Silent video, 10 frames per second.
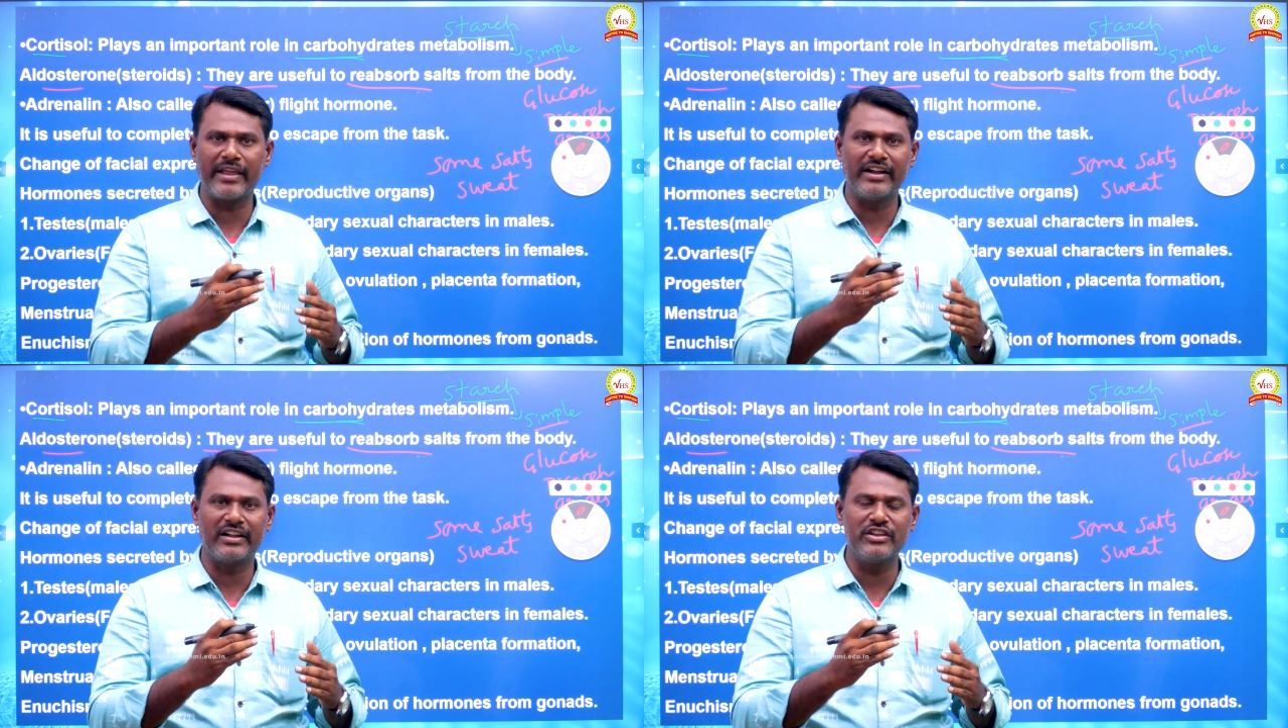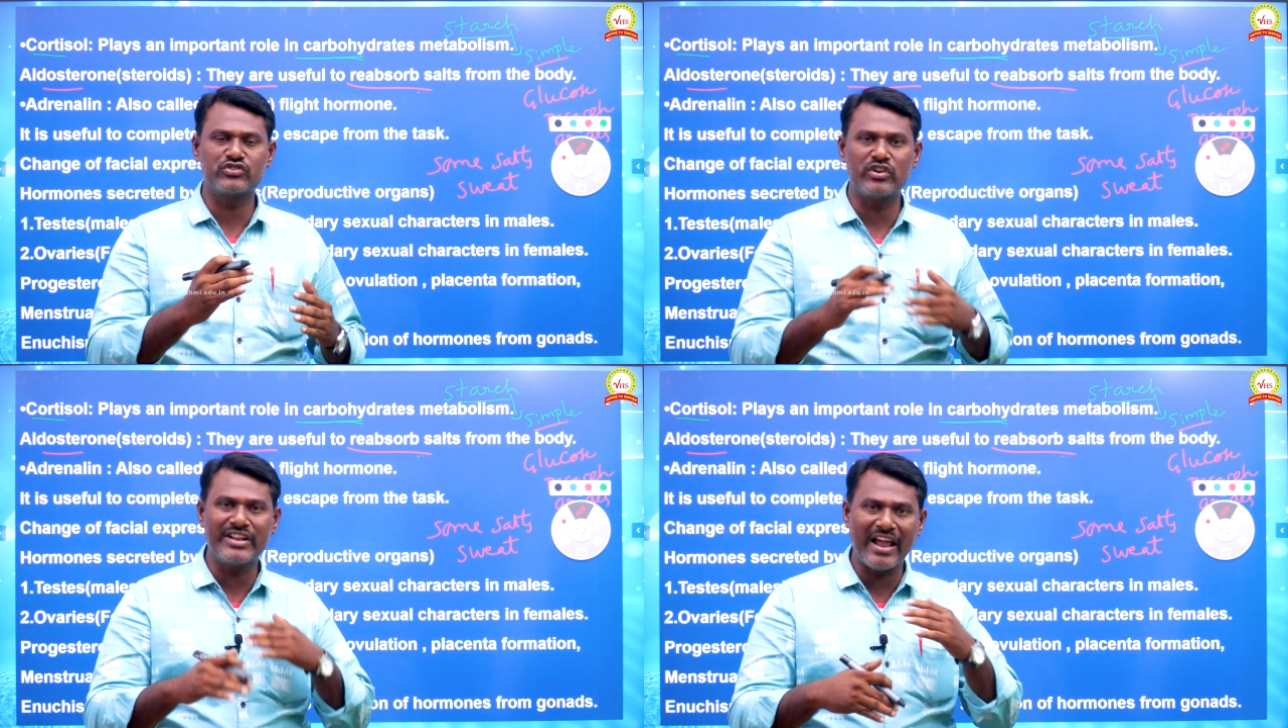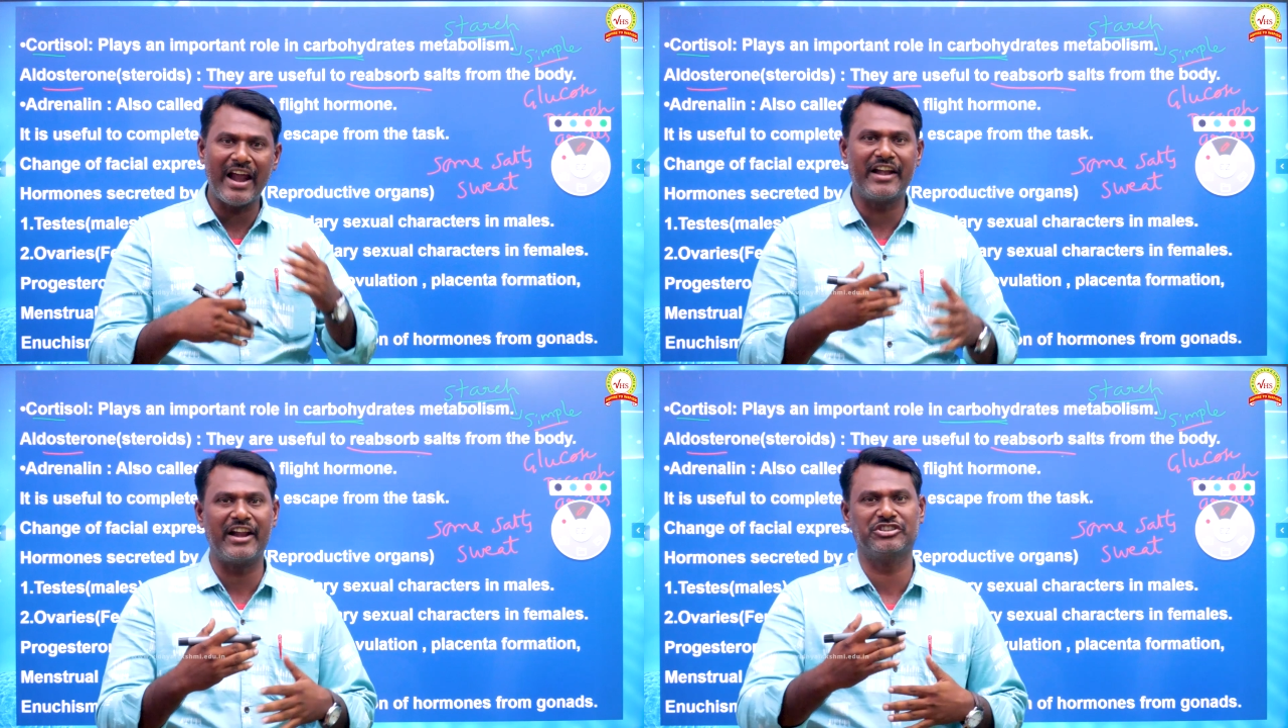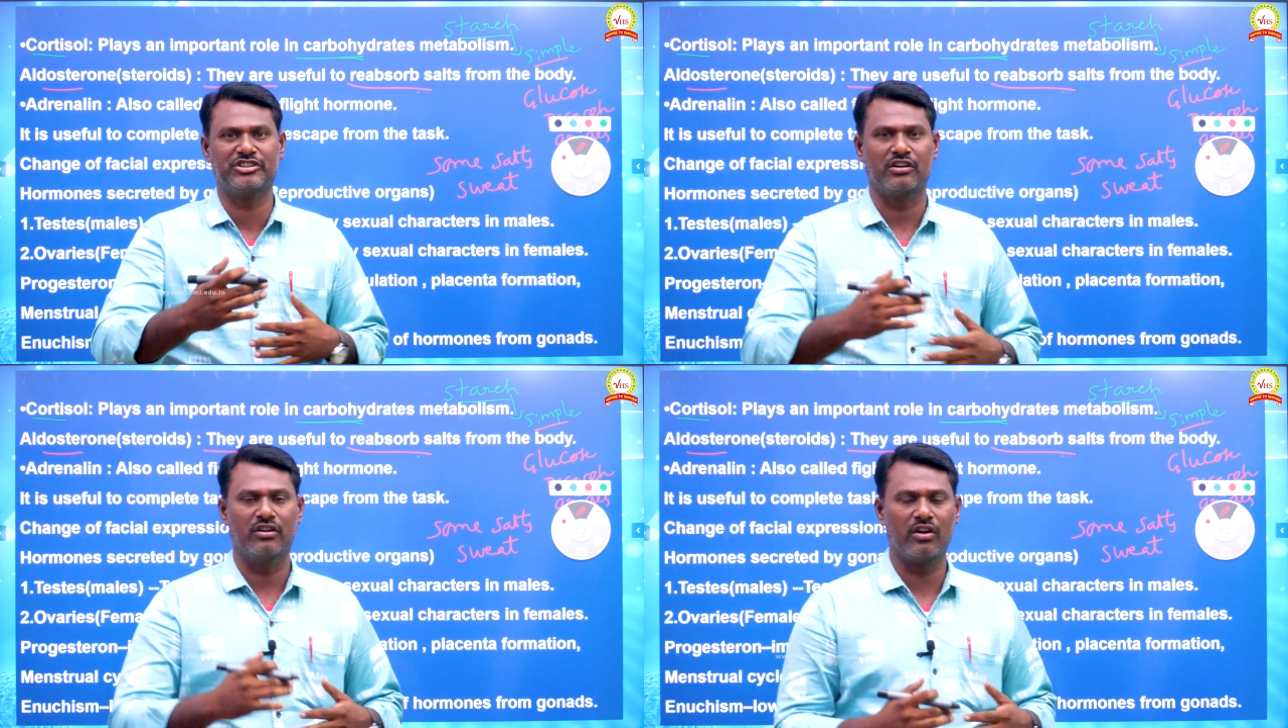it leads to
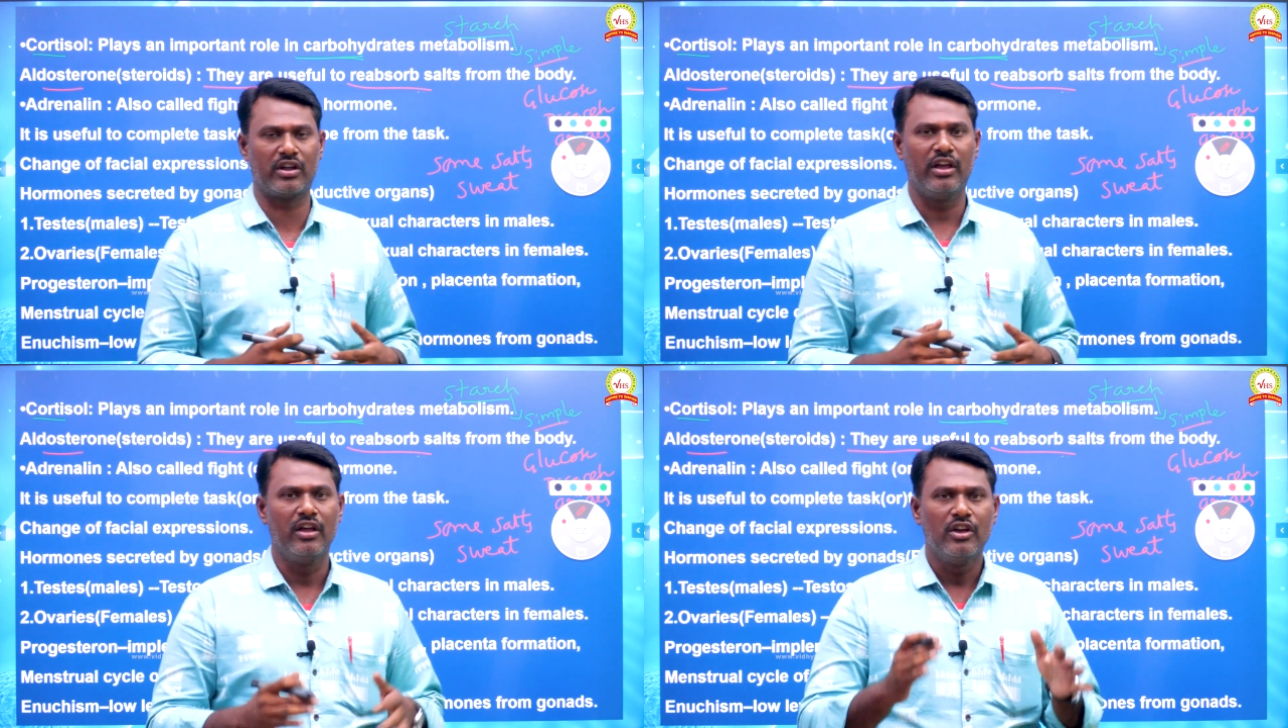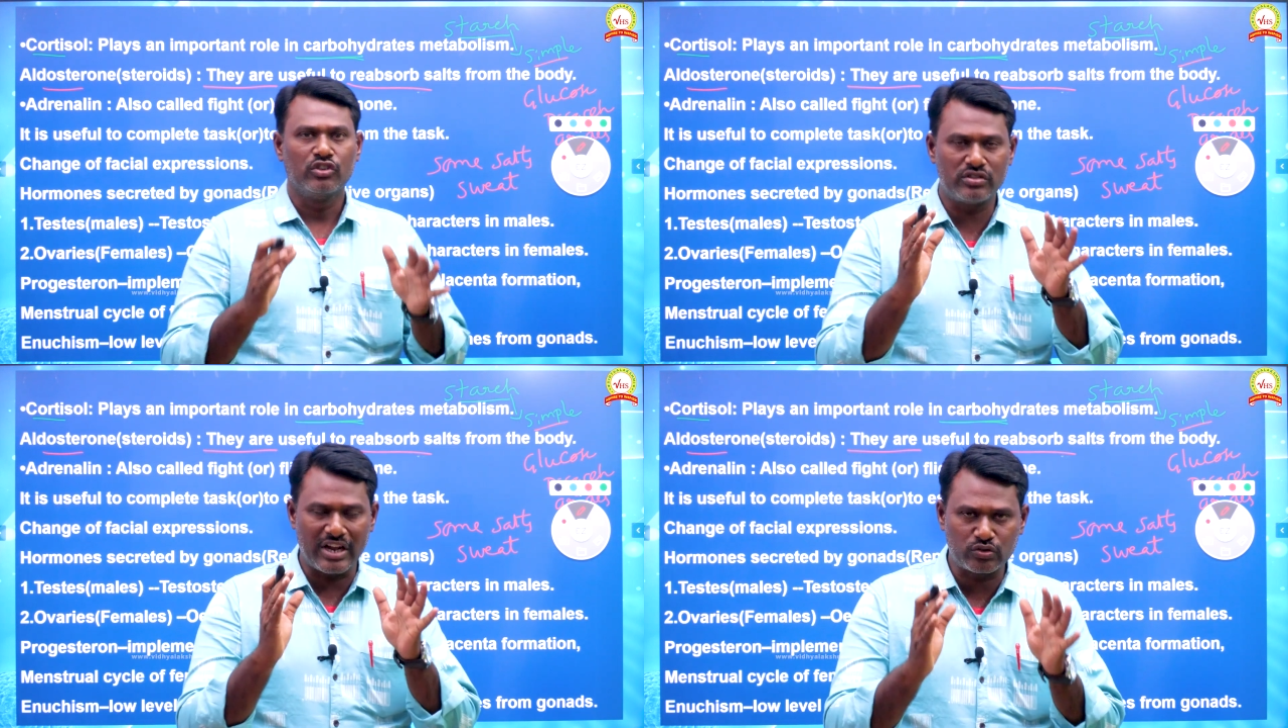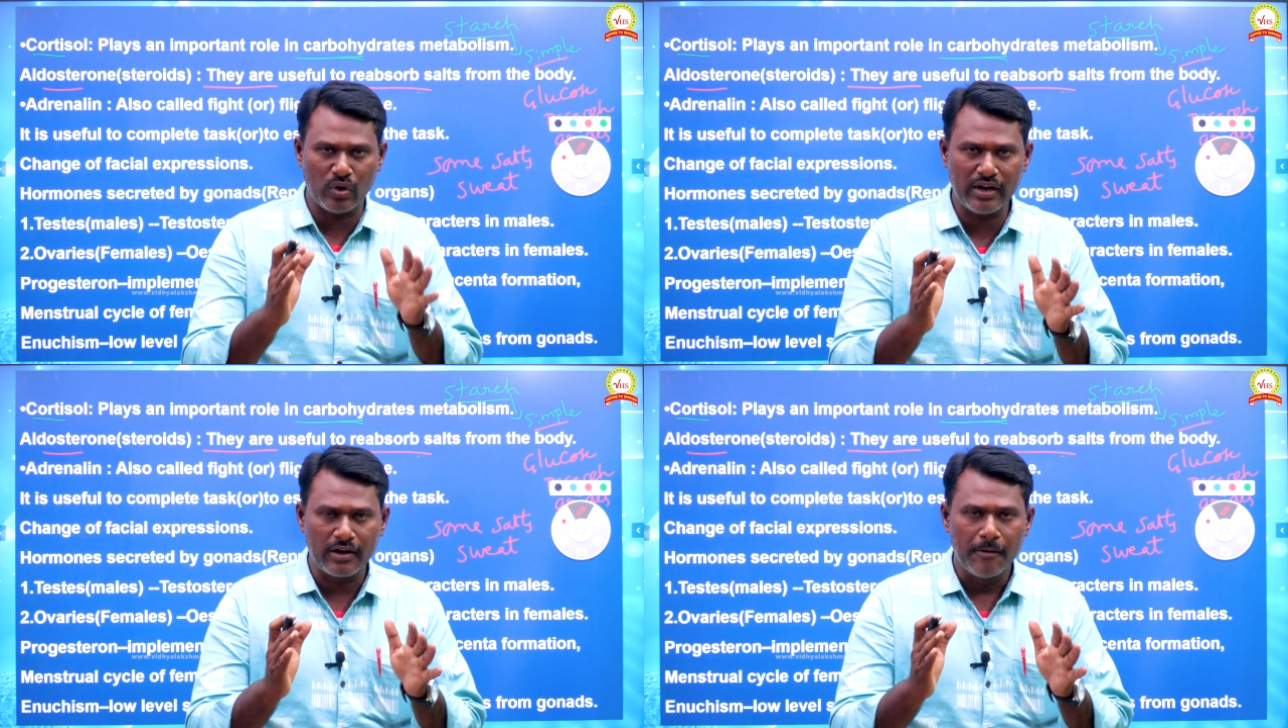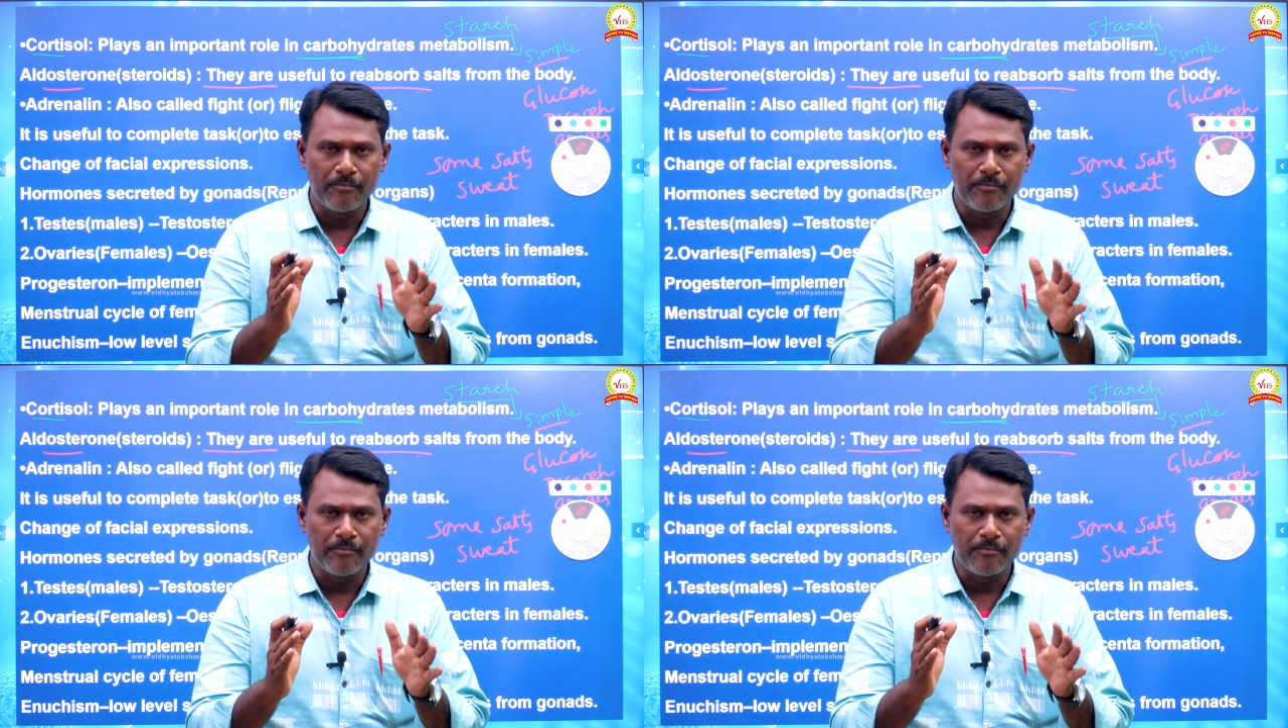dehydration. Okay, so that's what,